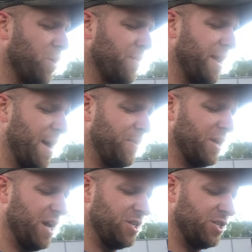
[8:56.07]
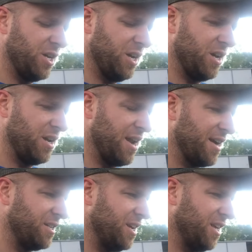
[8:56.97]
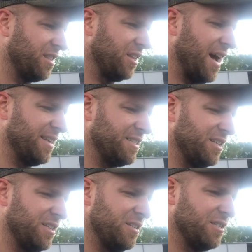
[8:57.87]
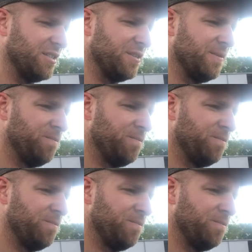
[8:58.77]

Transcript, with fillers: permit application and actually getting the license,